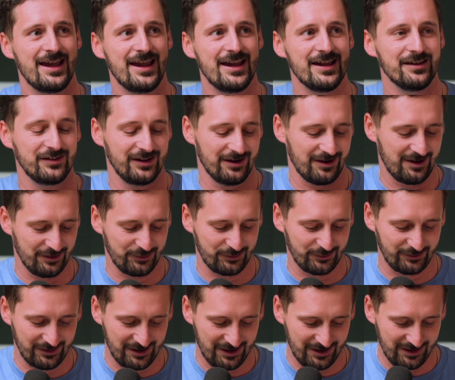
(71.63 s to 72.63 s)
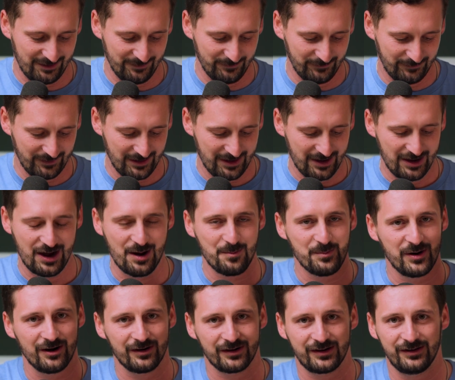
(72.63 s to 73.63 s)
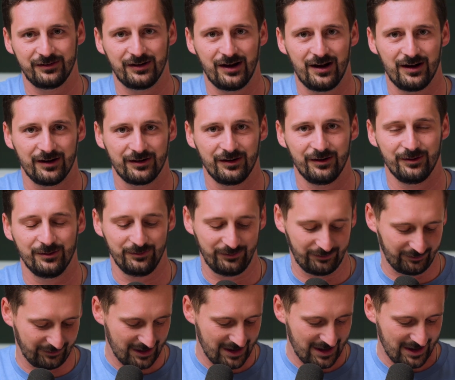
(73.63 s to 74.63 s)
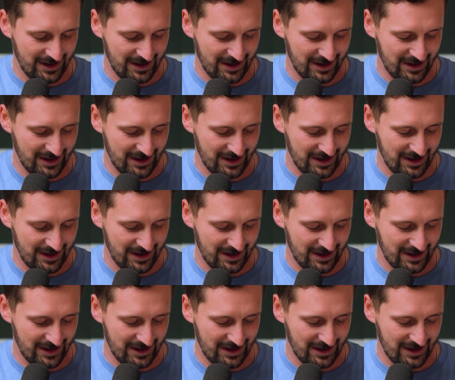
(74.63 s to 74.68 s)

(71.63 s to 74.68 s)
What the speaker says: And the author of American Tacos,